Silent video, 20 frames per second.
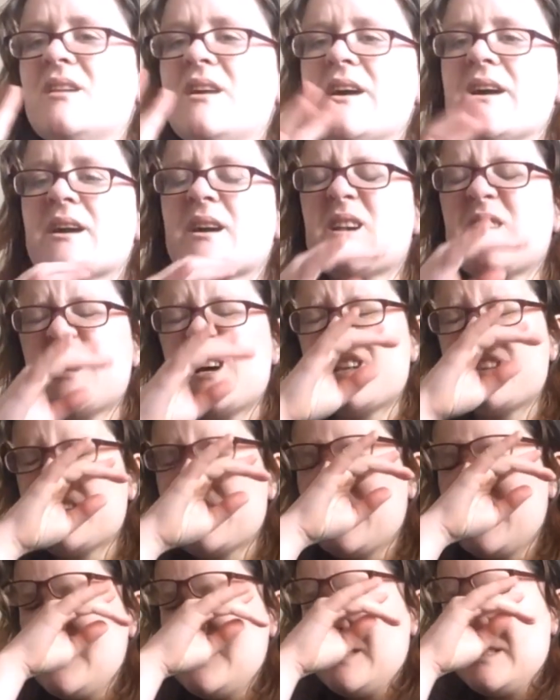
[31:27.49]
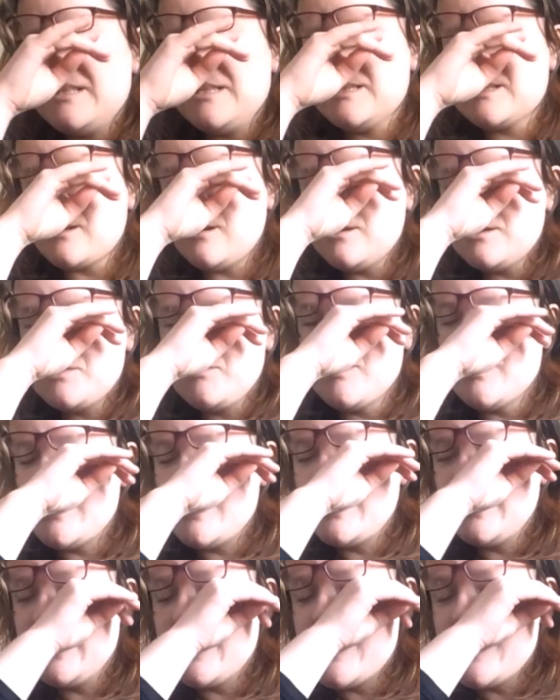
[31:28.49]
like, I think this is because we're
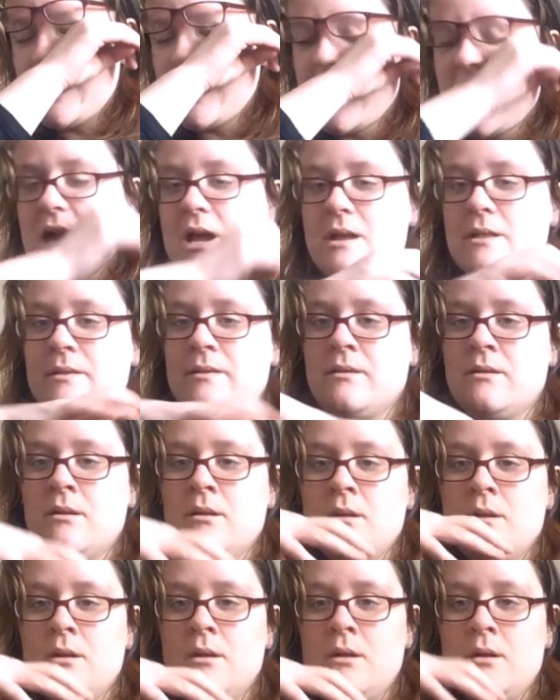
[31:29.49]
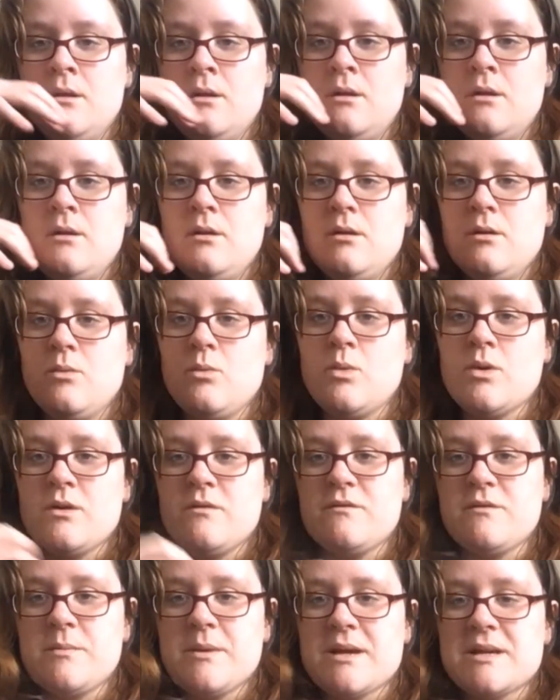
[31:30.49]
in like in
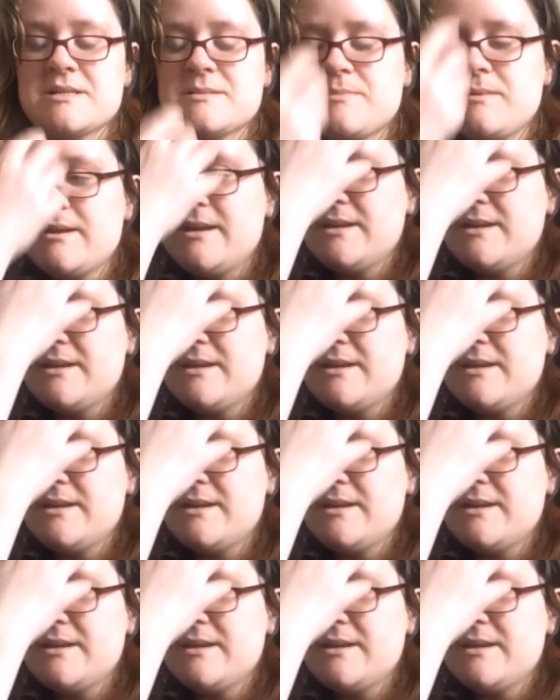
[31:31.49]
one of the biggest